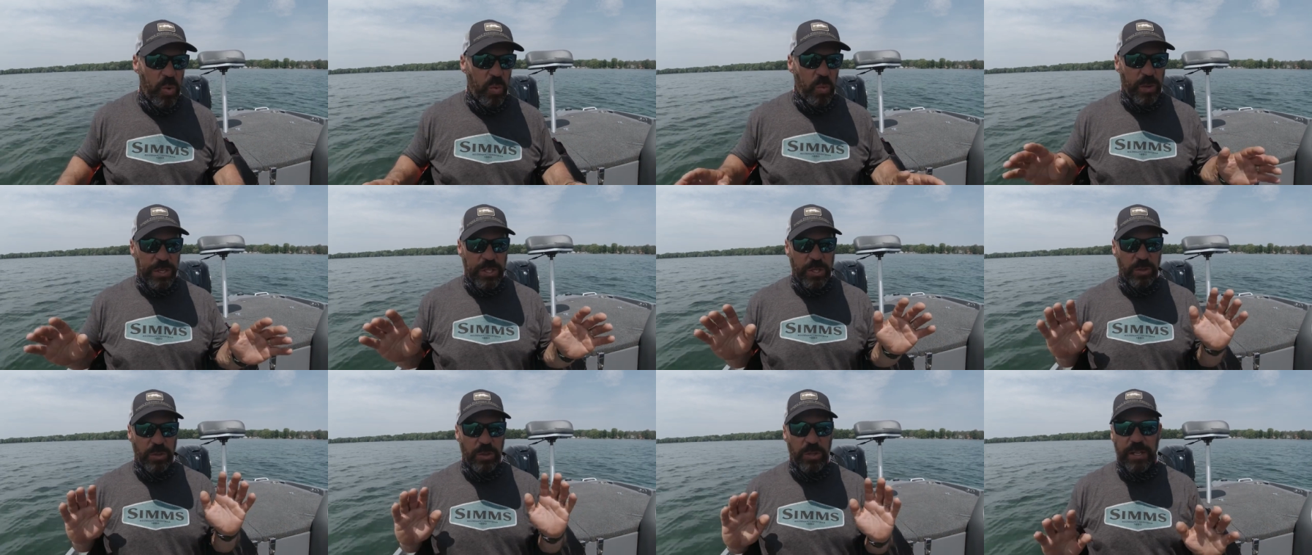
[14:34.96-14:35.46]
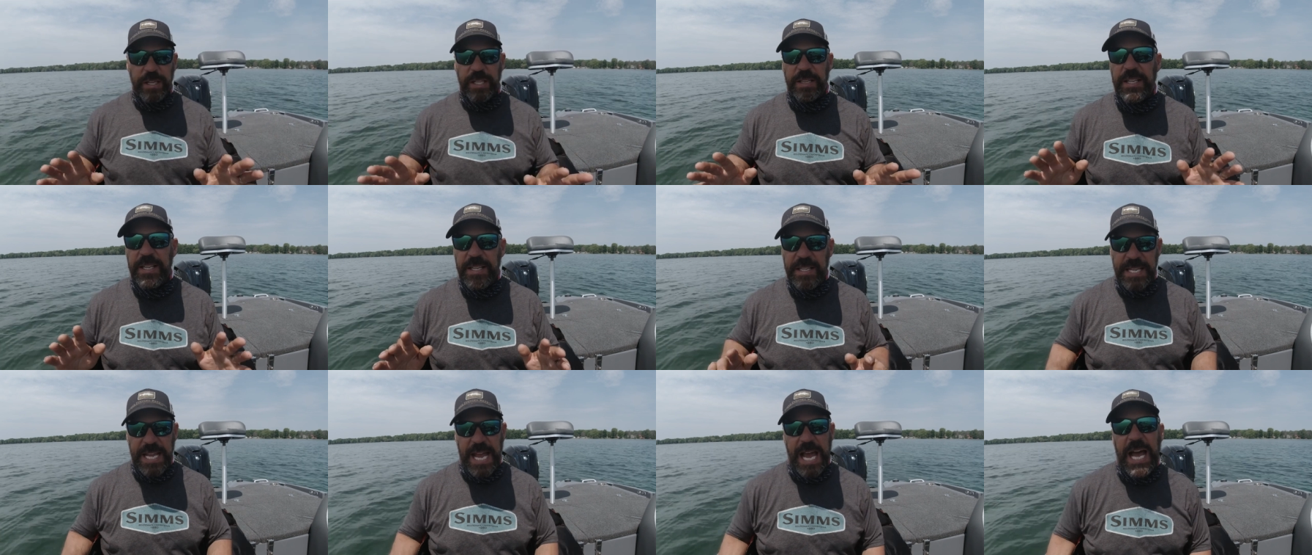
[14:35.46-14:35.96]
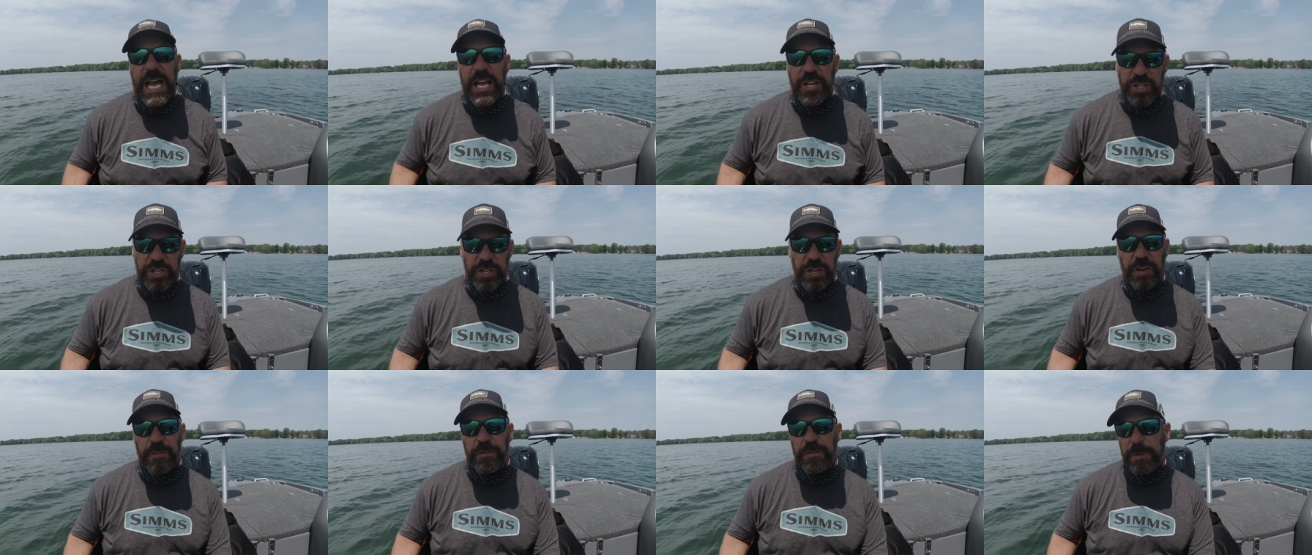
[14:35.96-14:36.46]
When you look at the
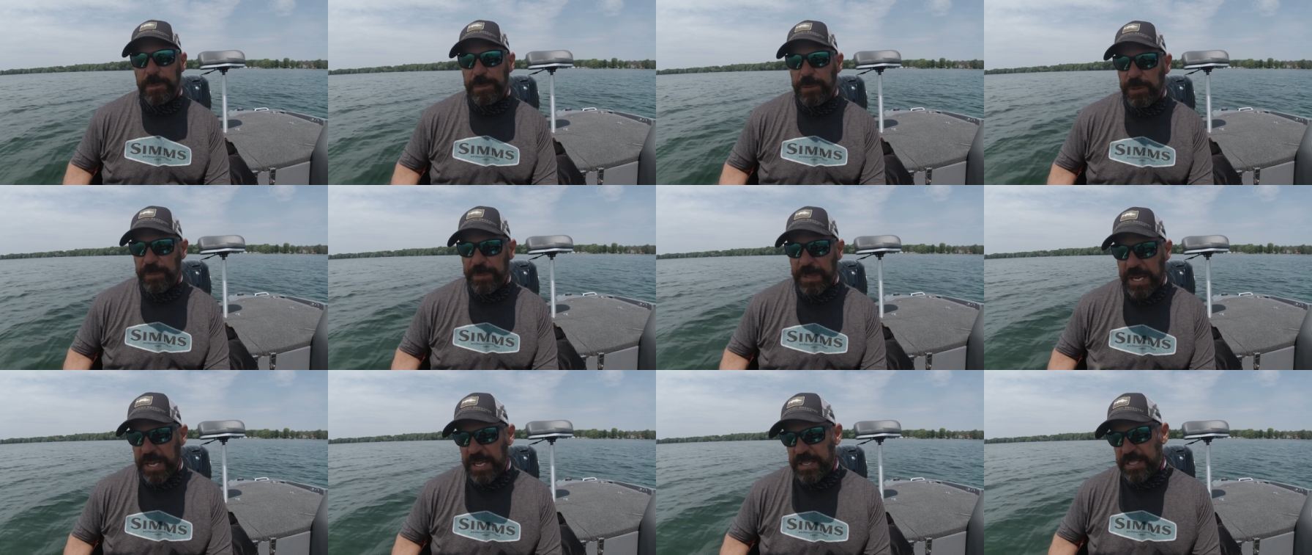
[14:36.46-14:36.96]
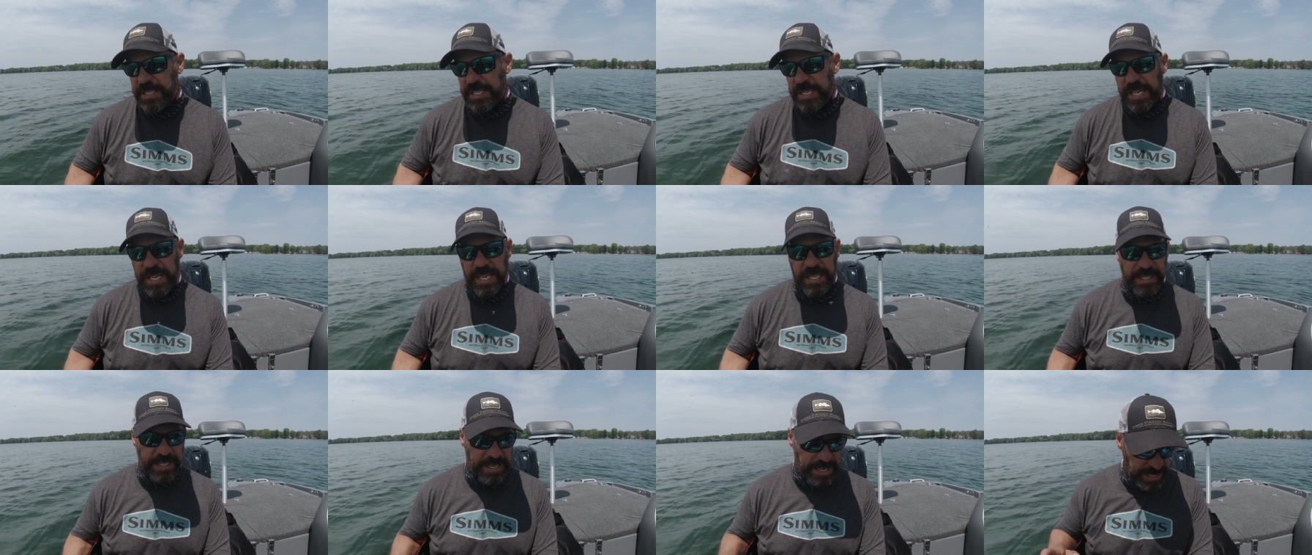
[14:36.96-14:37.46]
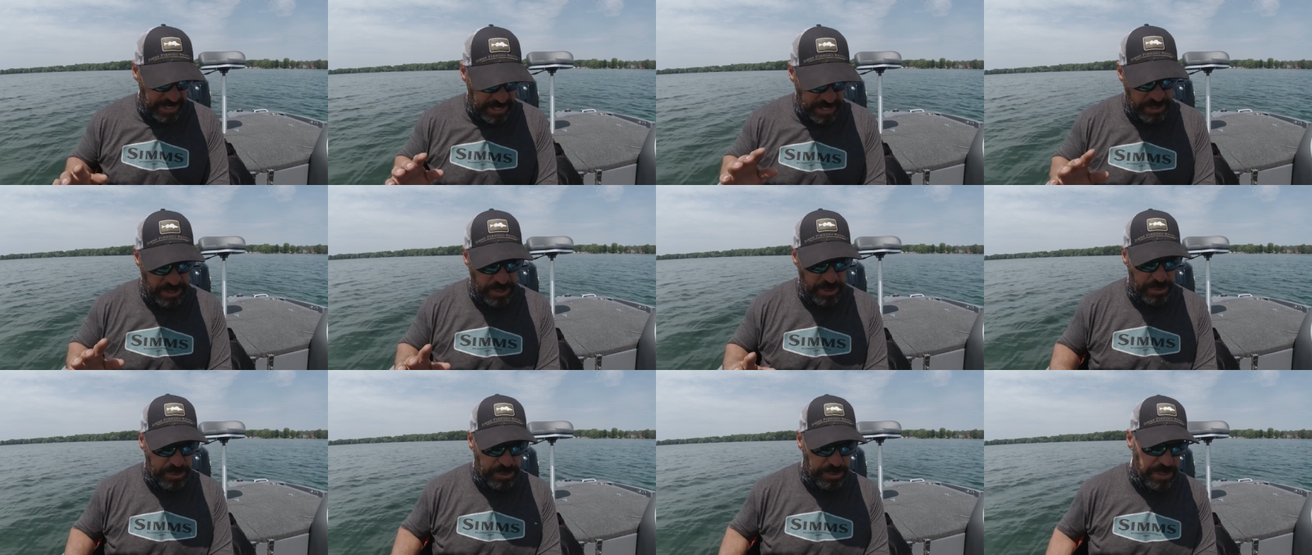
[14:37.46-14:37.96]
dash of the Puma STS, it
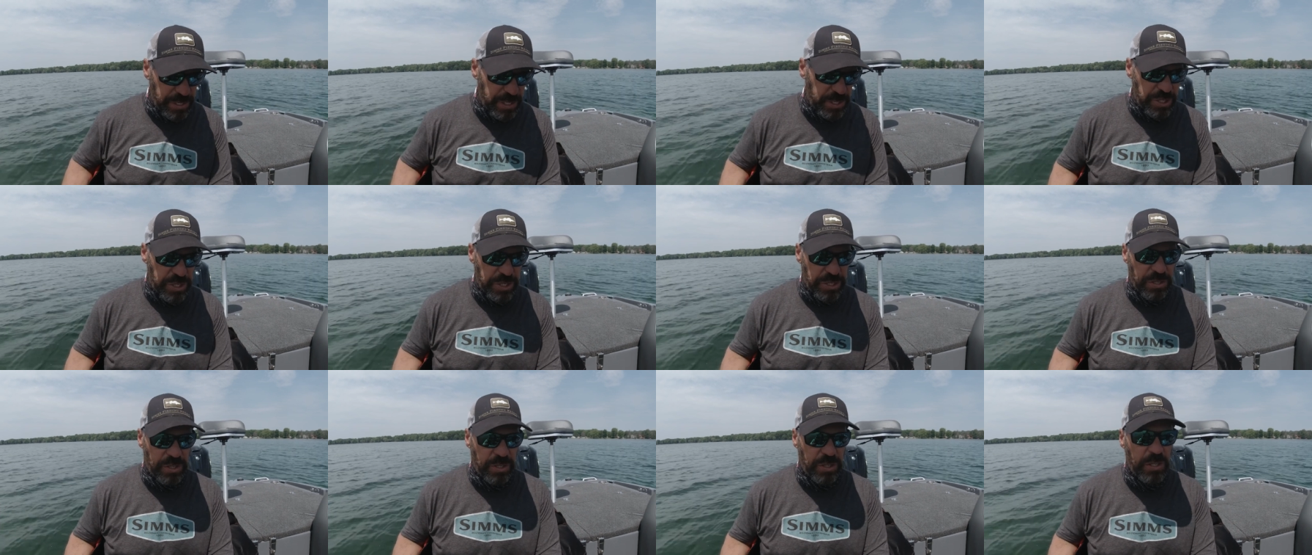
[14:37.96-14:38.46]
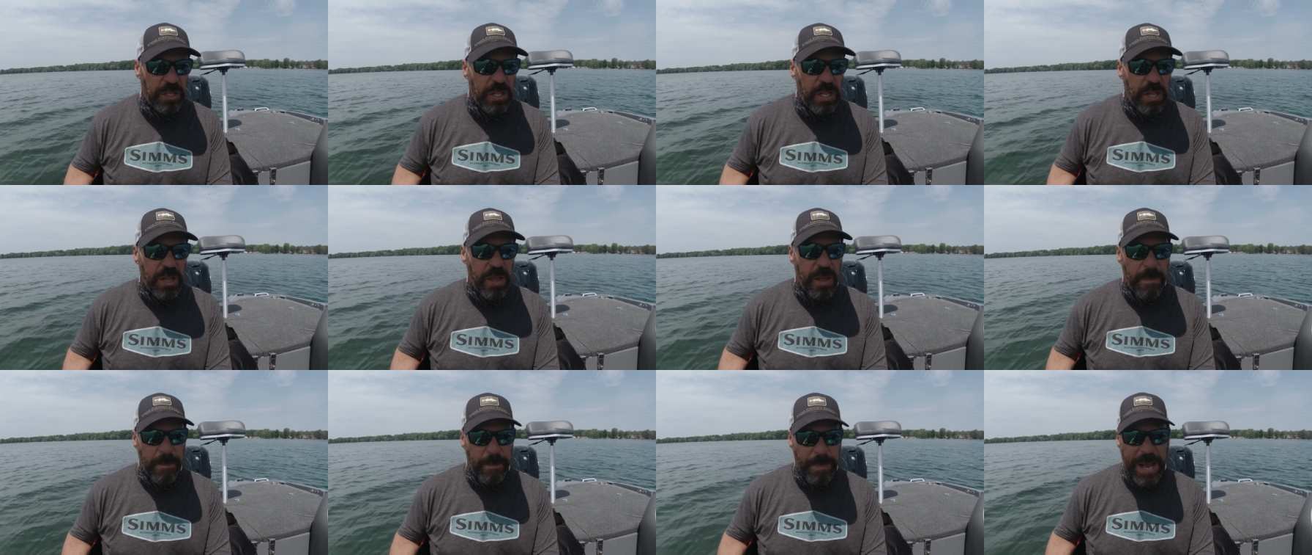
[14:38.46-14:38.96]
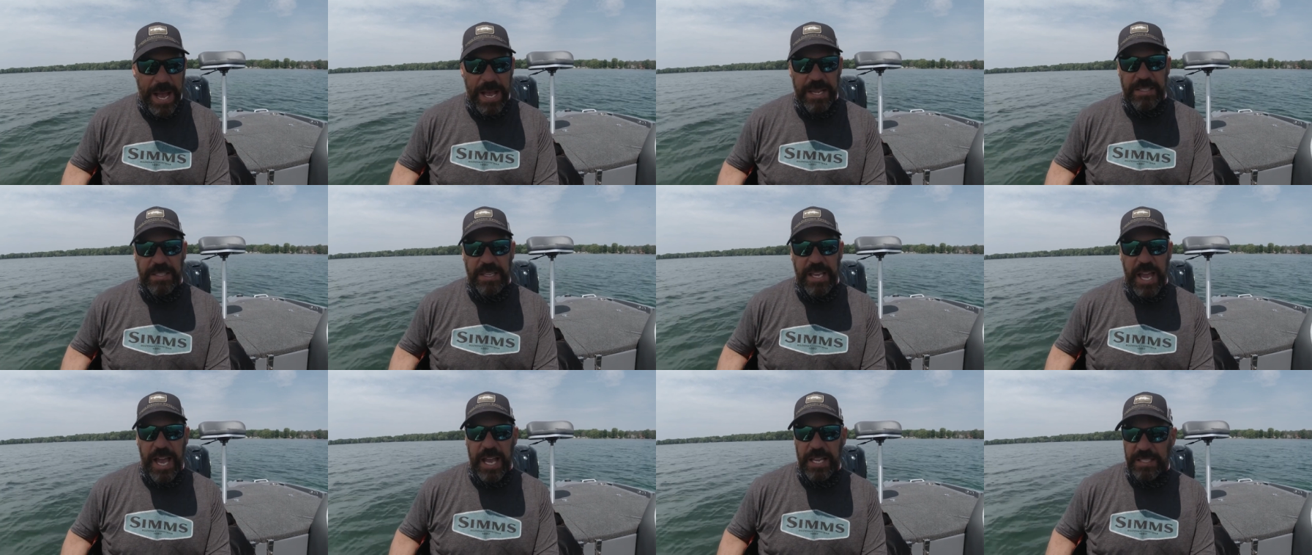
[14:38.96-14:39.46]
is your traditional
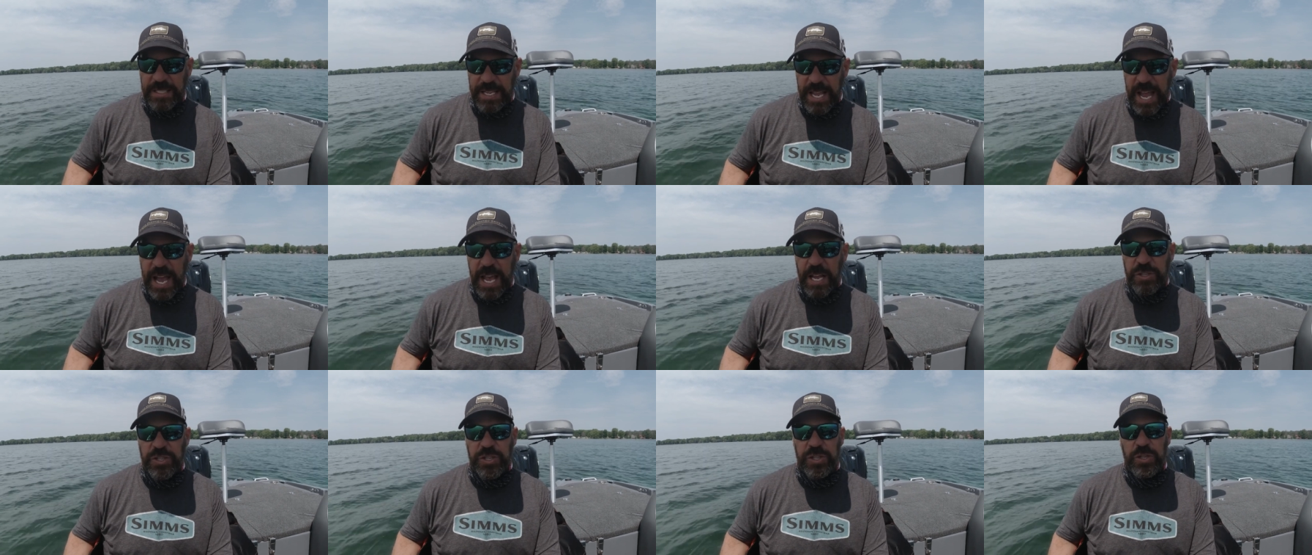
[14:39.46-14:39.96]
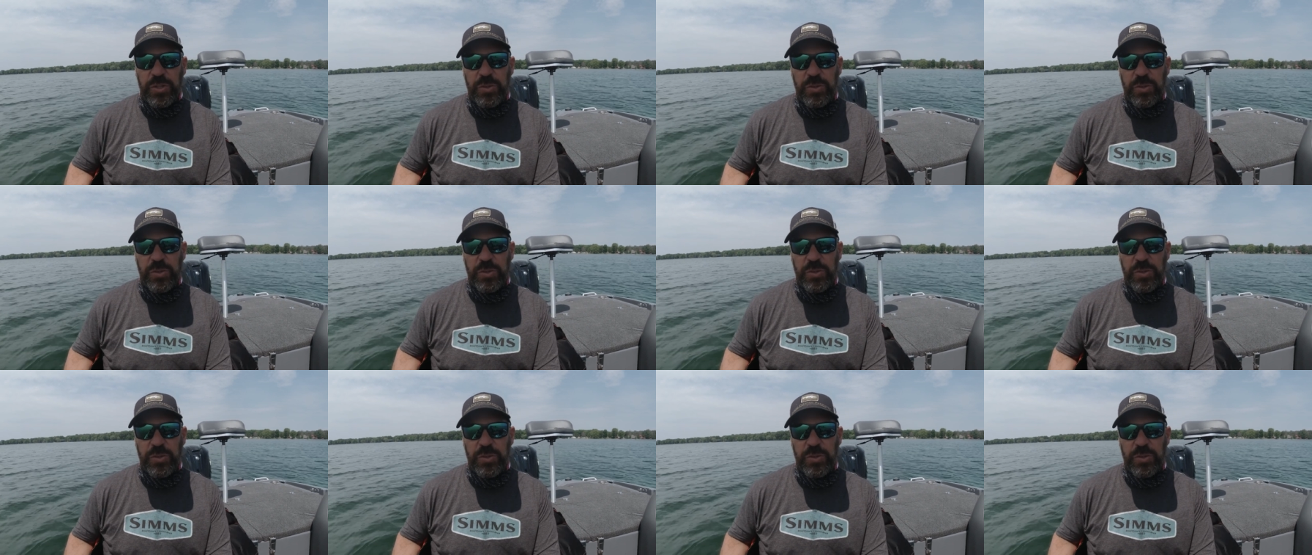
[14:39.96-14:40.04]
Basscat dash.